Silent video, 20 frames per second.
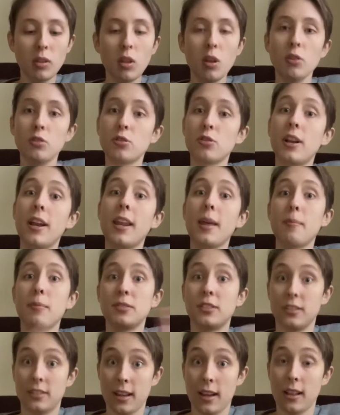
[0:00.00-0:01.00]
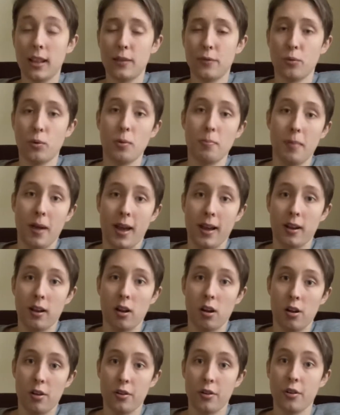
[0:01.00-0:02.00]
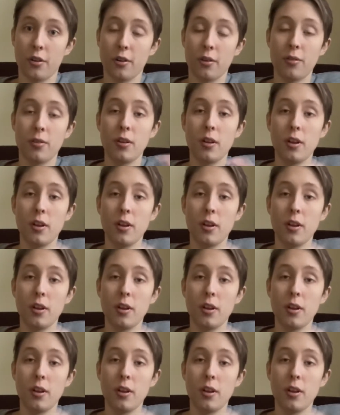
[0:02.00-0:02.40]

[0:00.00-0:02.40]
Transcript: so they're not able to tell everyone back on Earth.